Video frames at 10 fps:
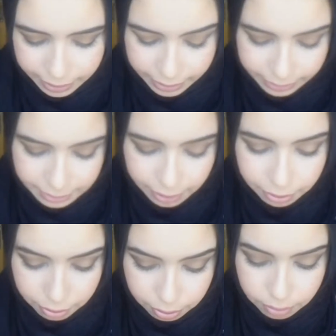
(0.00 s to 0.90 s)
Next I got
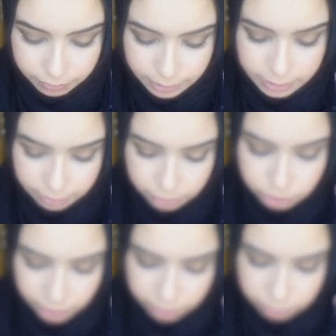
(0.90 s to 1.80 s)
another of these single
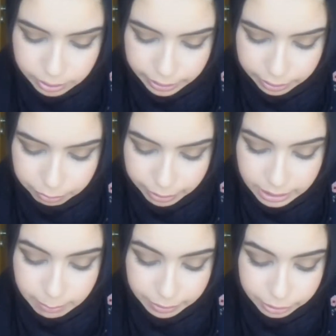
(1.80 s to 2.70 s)
shadows in
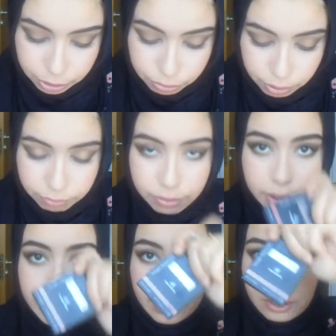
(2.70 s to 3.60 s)
Raspberry
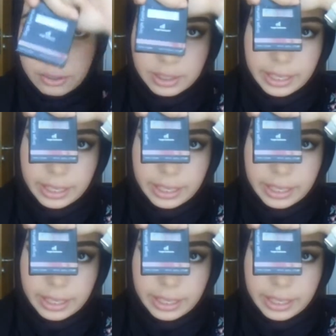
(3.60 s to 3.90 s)
Truffle, and it looks